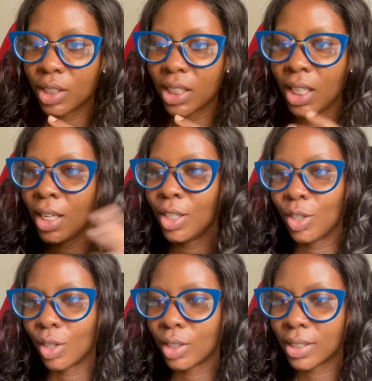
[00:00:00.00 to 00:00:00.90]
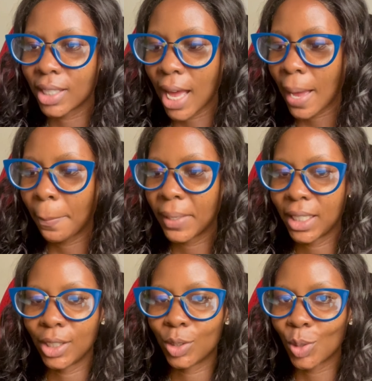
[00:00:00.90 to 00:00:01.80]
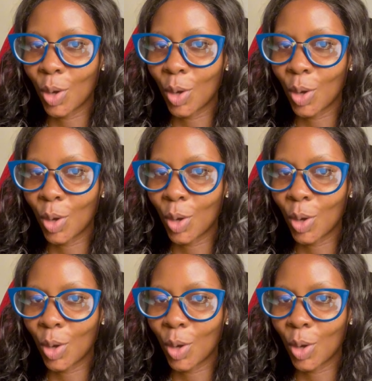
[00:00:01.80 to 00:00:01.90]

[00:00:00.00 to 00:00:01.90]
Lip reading: see your Zap is